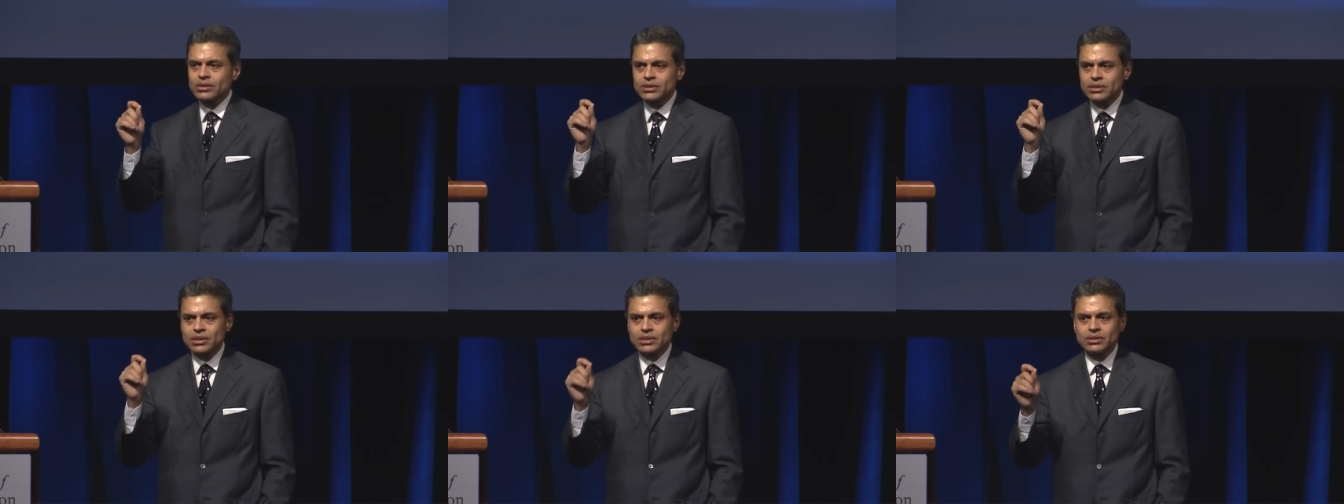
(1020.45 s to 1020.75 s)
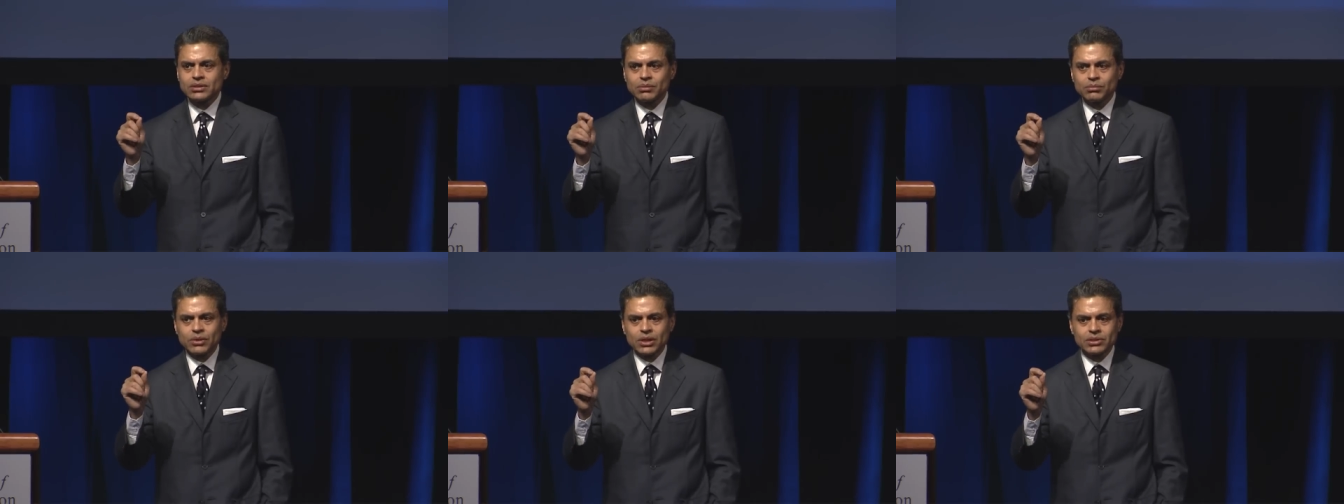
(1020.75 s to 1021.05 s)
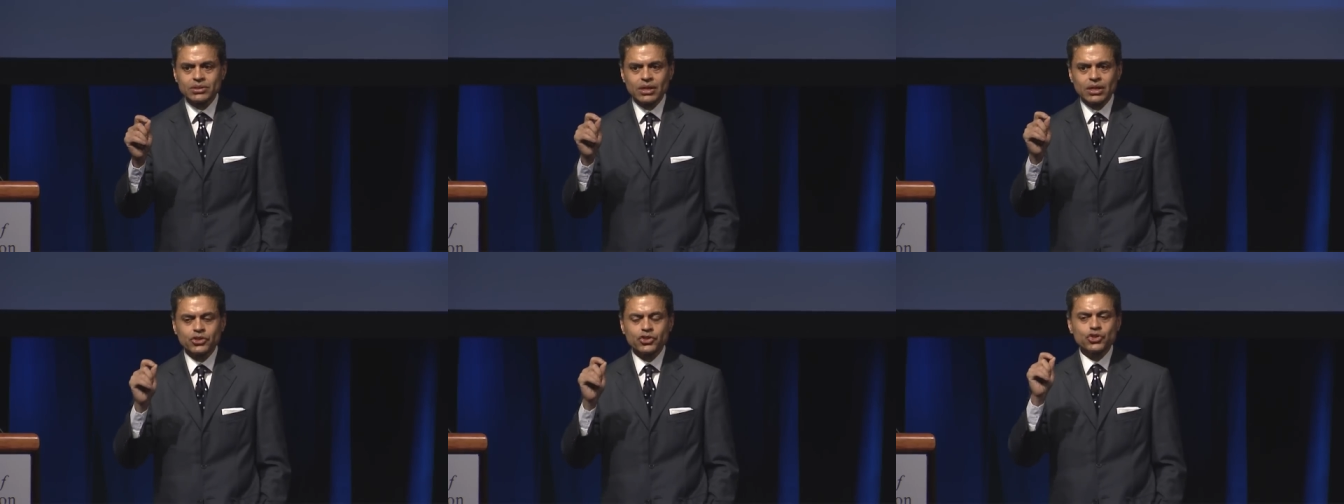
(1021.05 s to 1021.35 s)
system does
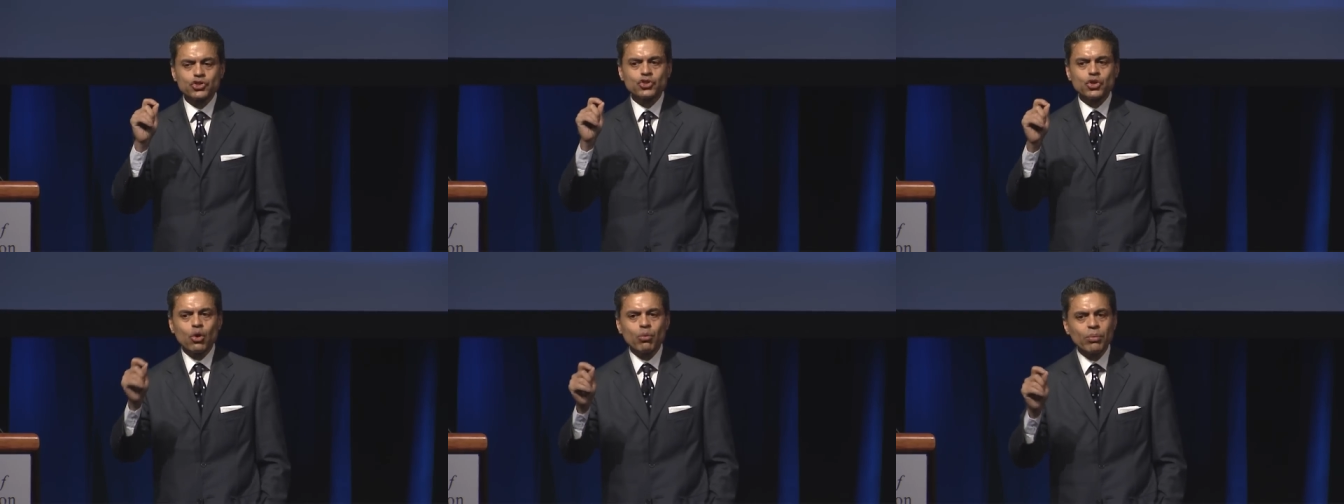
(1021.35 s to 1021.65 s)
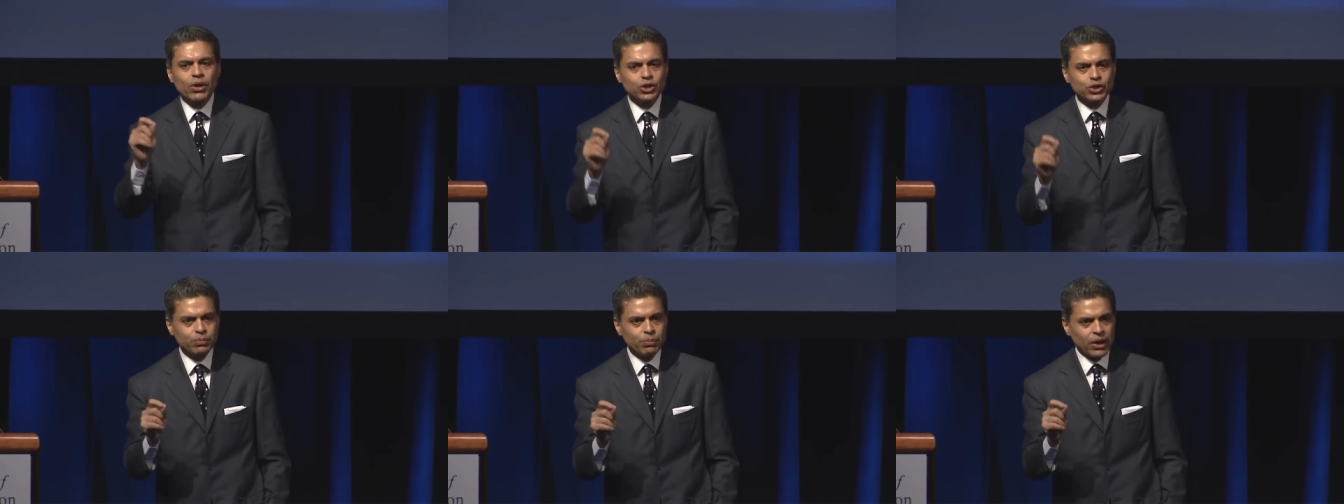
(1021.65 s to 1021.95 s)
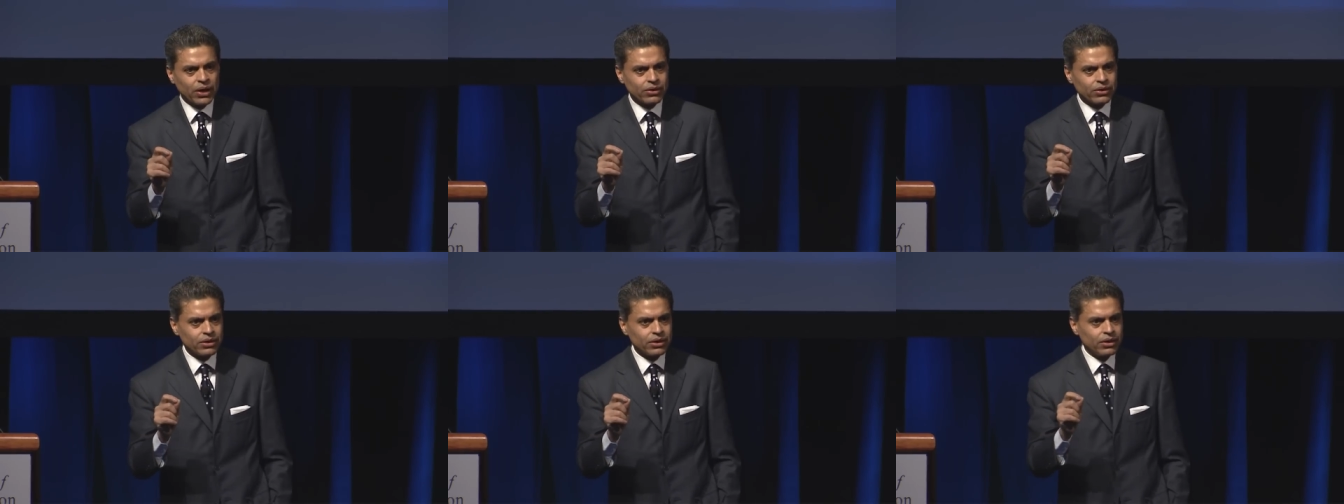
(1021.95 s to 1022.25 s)
that so much
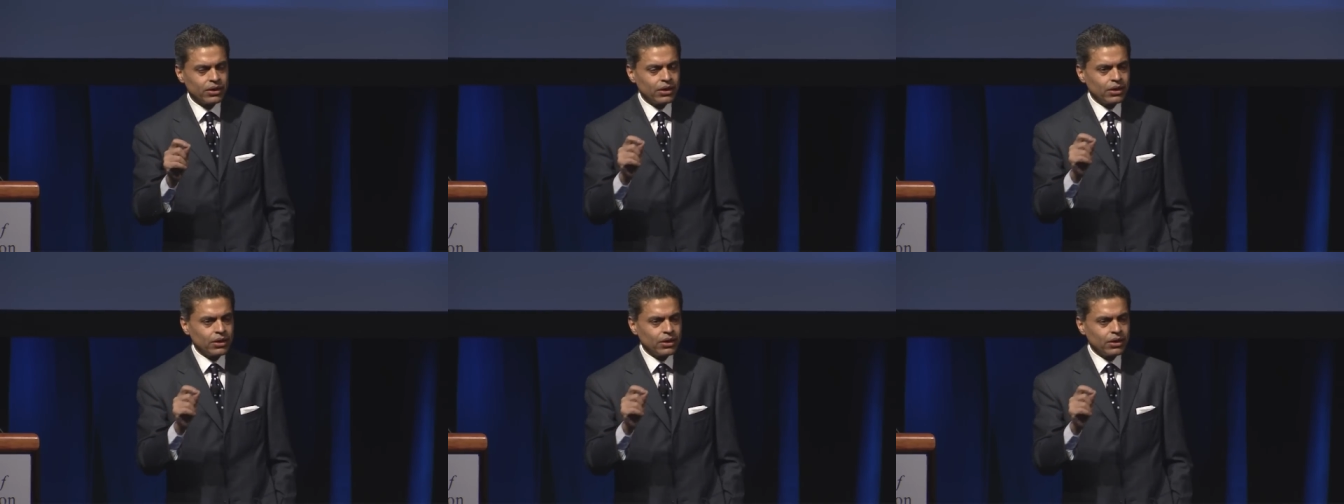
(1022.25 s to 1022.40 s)
better